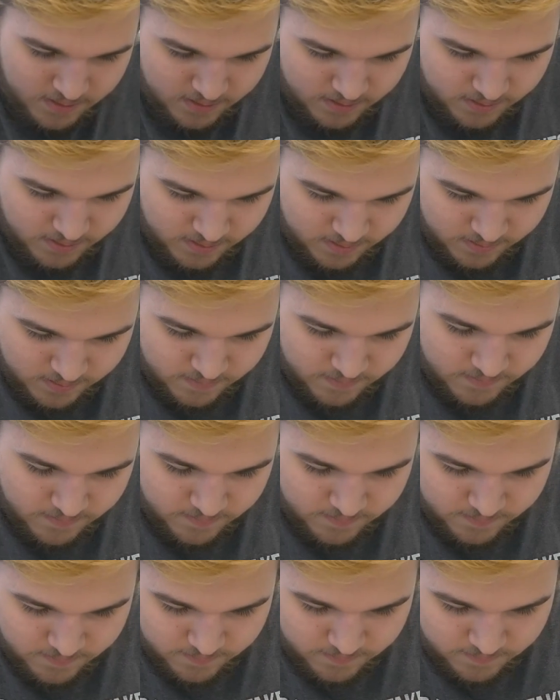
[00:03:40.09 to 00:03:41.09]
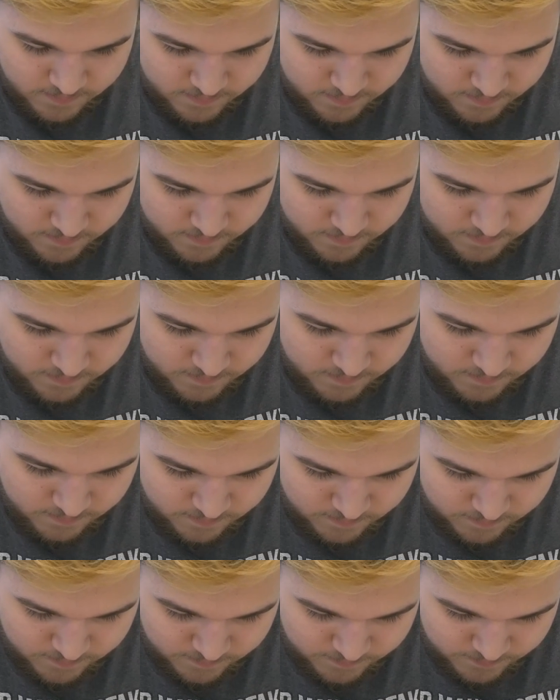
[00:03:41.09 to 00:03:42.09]

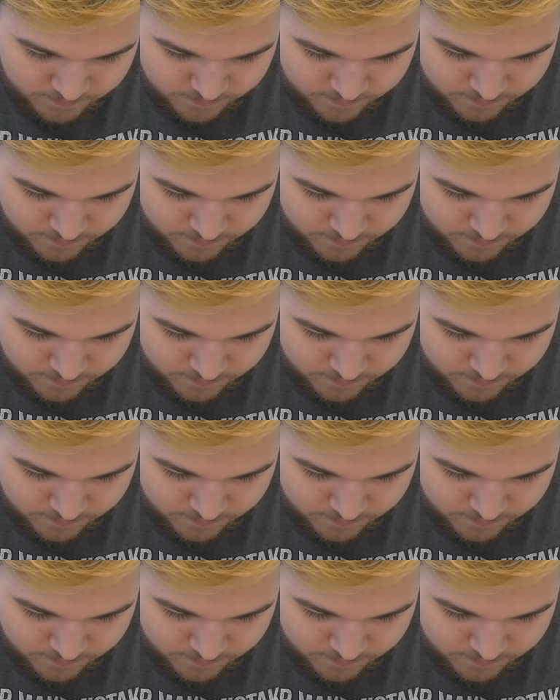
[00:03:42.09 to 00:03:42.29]
Nobody speaks.